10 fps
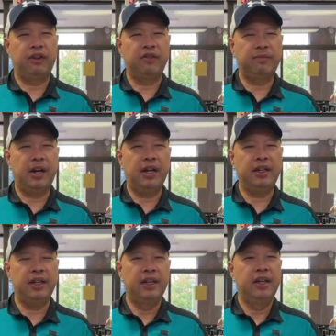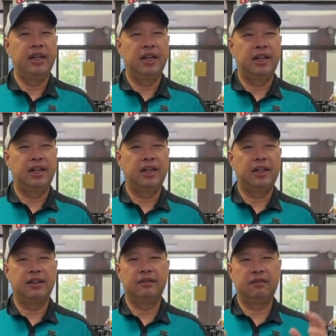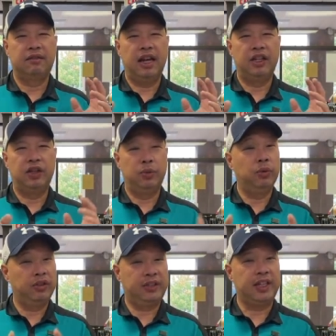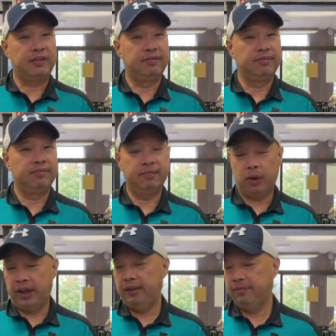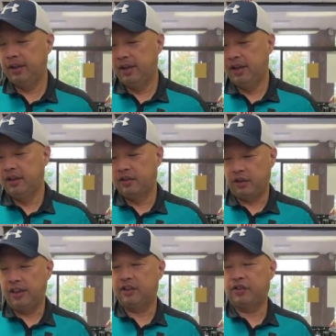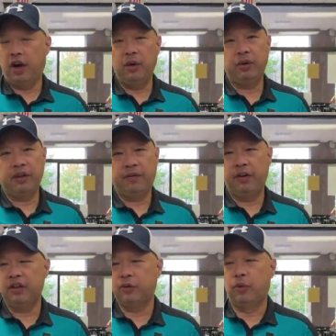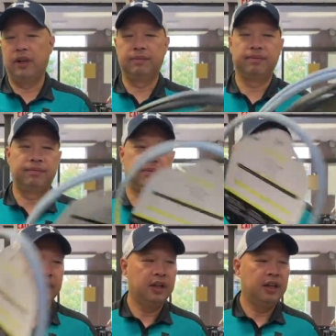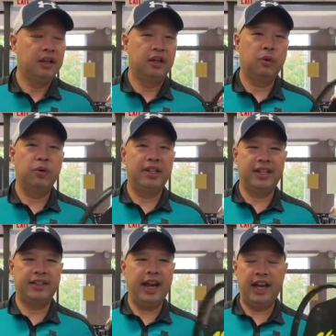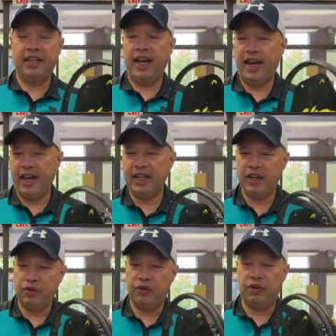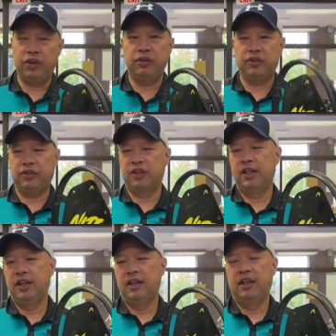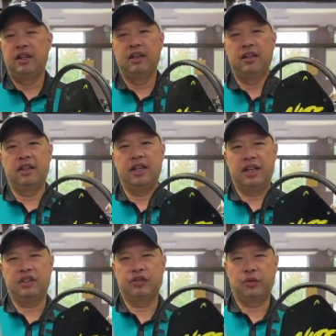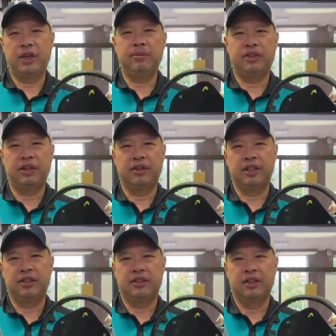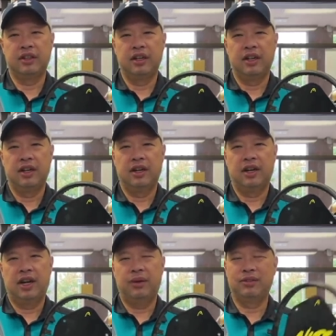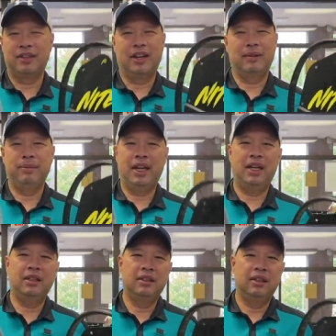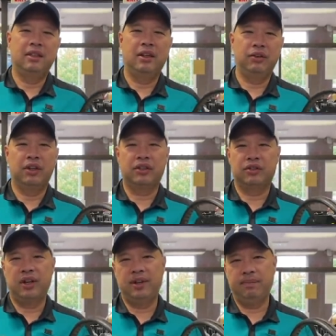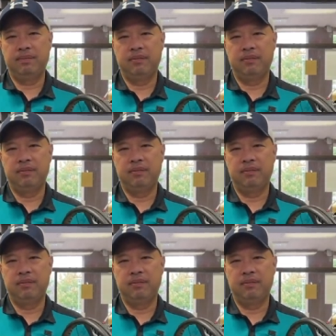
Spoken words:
of mine that you will see. Okay, so let's start with the first one. You know, when these the head introduced the Extreme series, I was like, man, another Extreme,